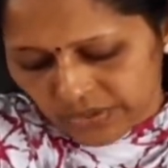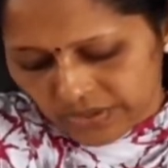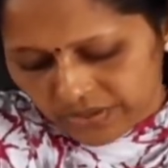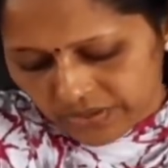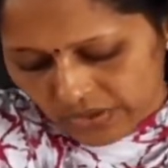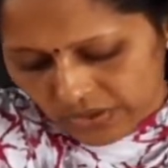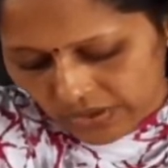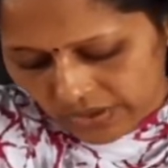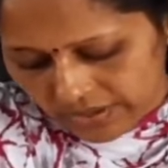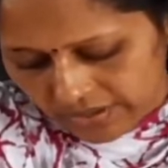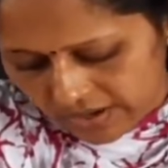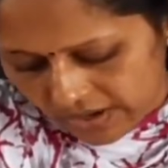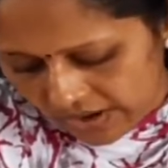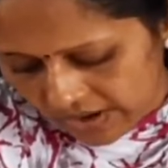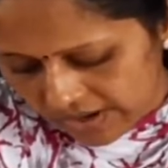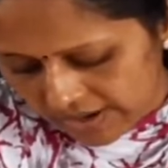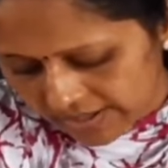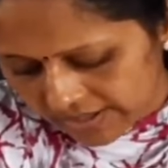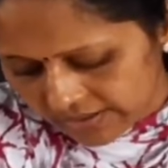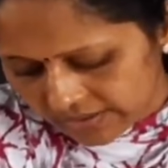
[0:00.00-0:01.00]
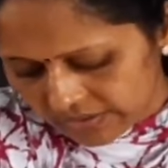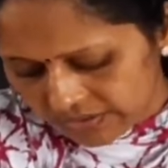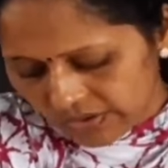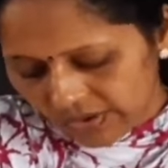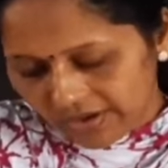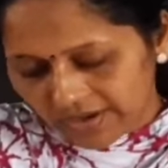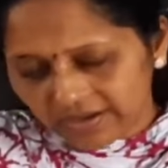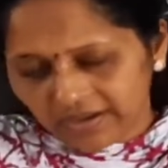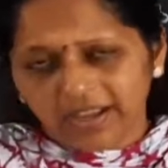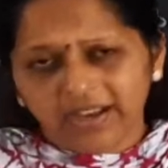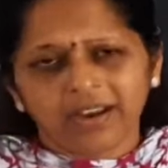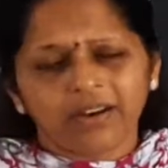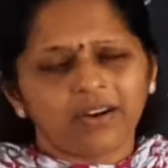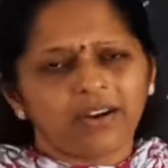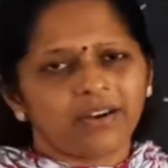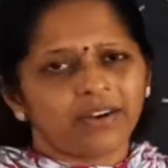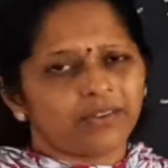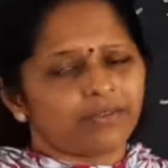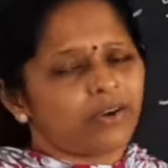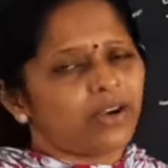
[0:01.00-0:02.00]
So or gone
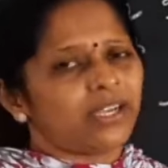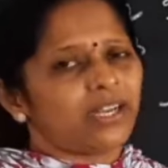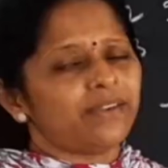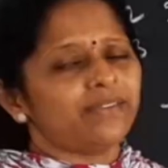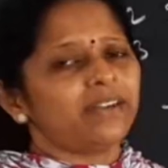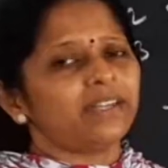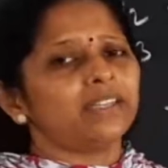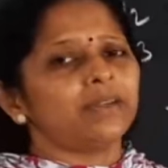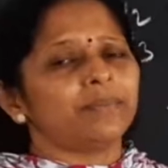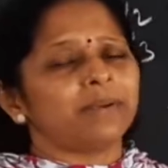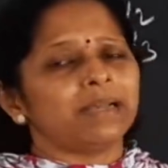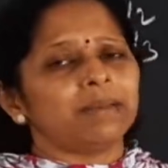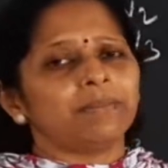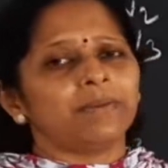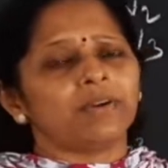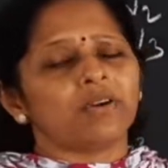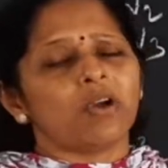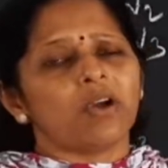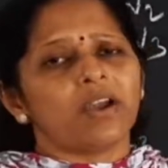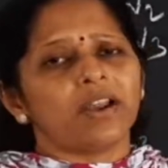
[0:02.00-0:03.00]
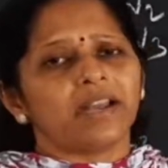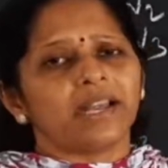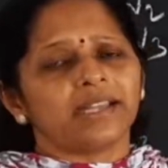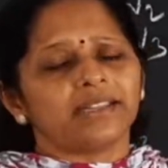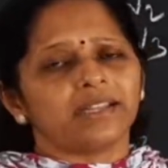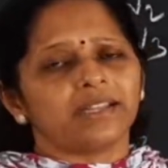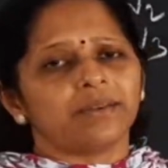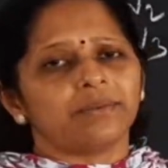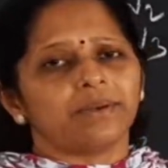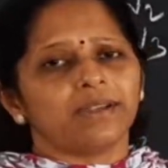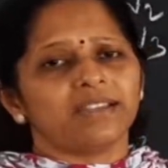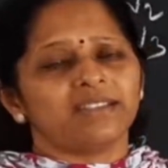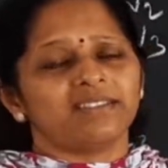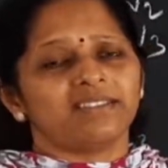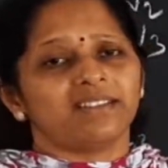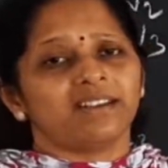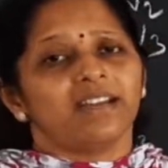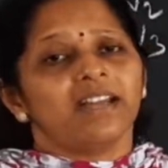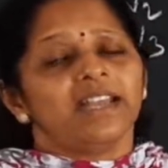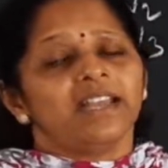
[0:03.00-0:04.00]
or whatever the bulb gone, otherwise
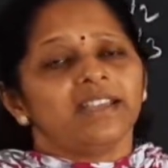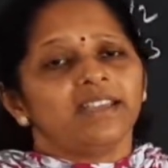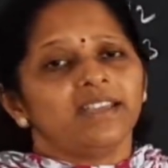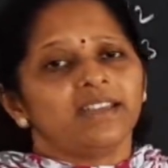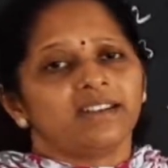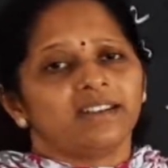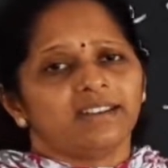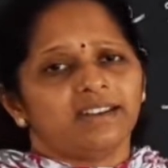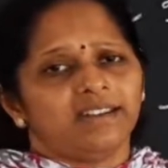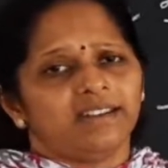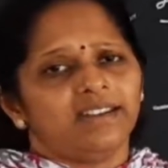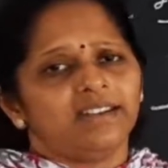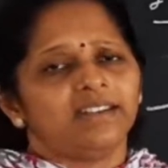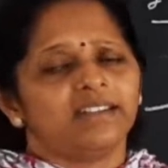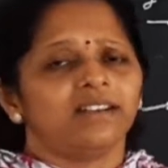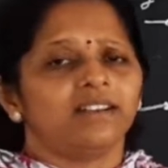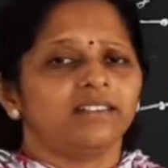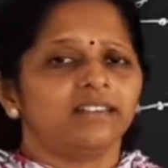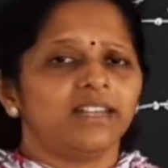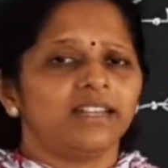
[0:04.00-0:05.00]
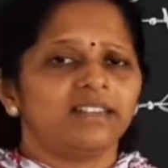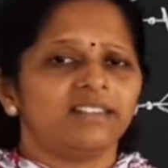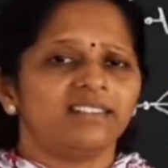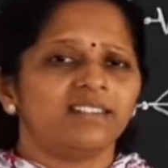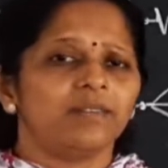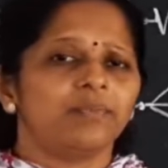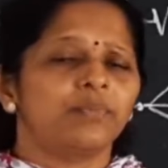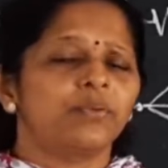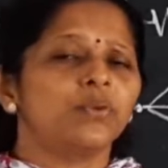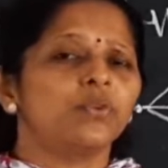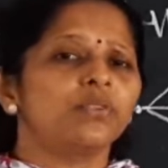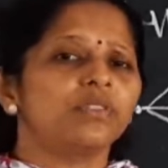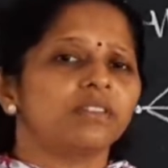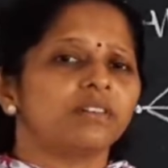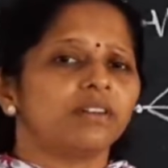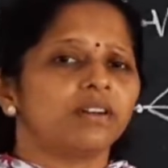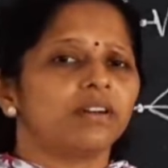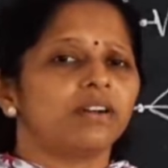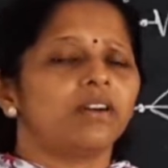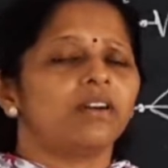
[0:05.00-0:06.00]
here there is a fuse
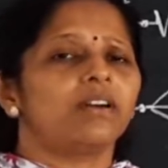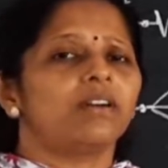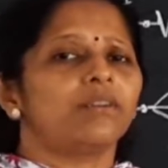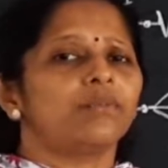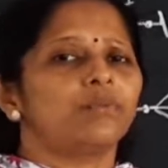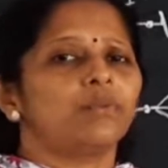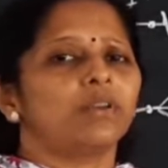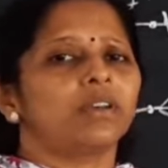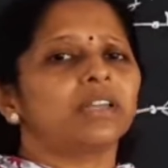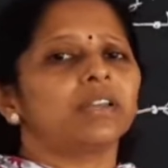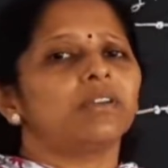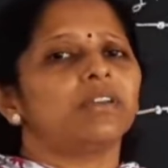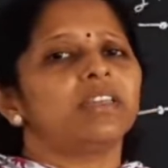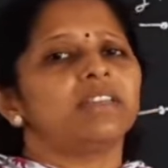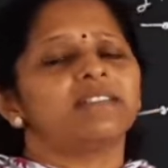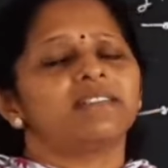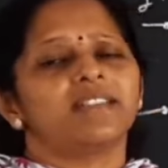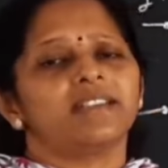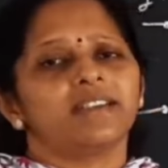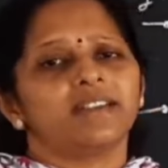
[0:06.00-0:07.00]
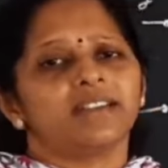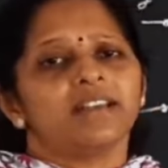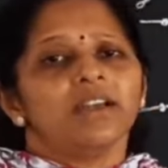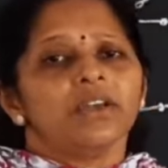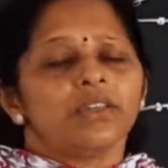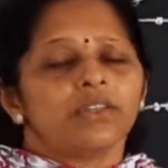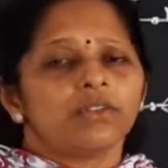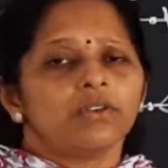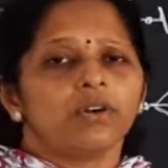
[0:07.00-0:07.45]
one is there.